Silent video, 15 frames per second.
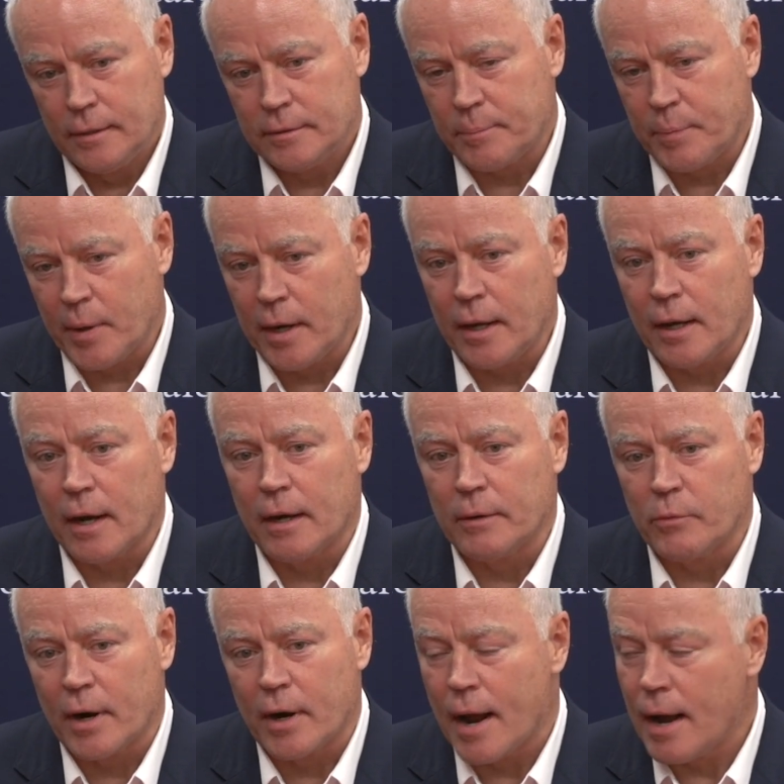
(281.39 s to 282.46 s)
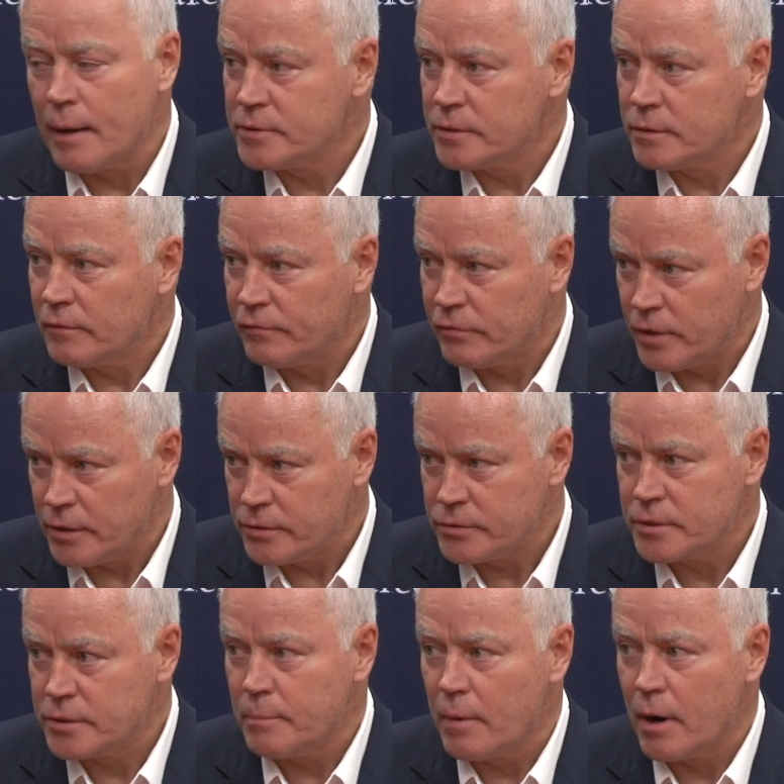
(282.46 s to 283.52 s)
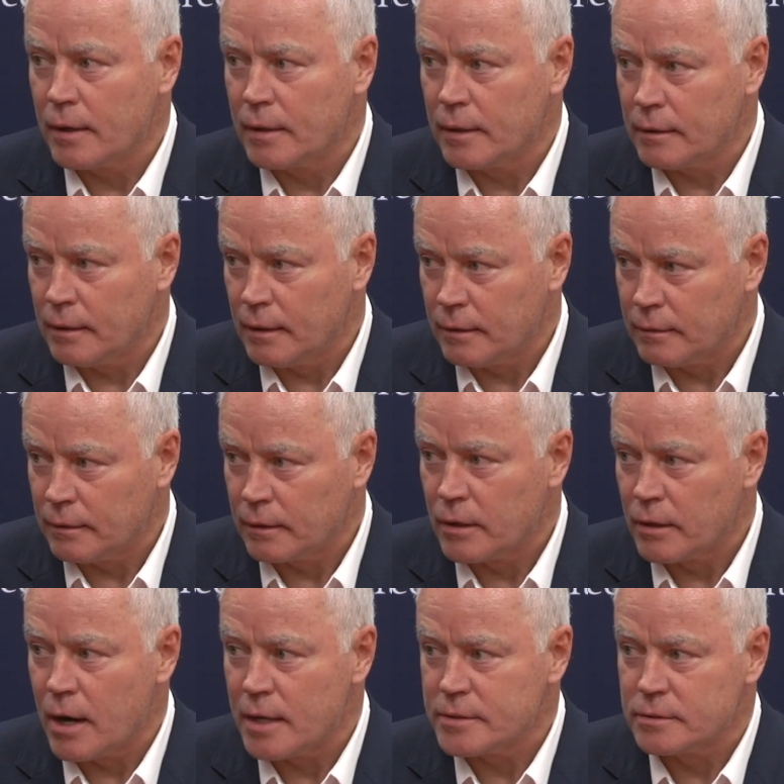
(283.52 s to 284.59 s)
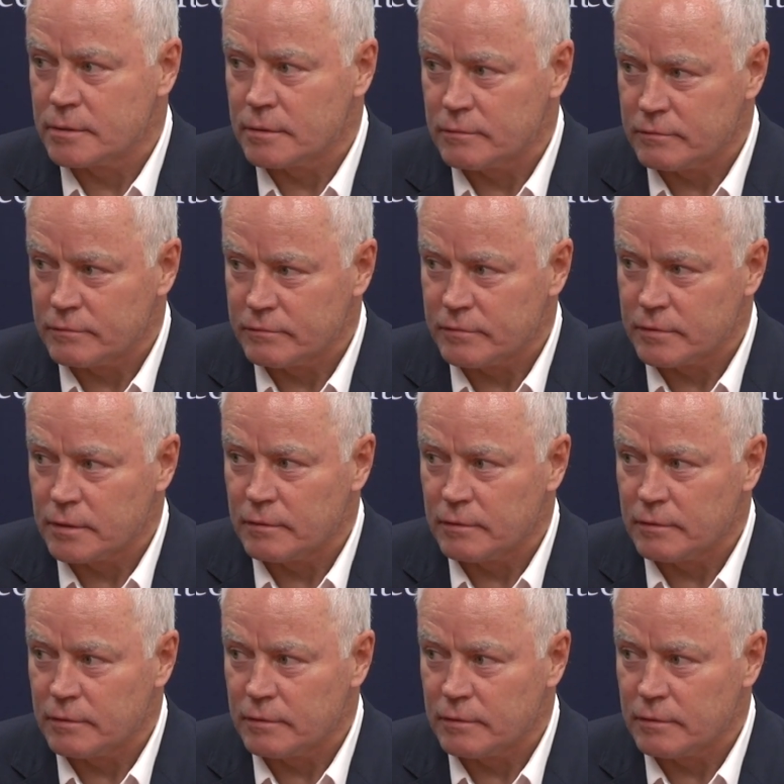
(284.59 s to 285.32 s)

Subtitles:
depending on what happens in the free agency market and the cost of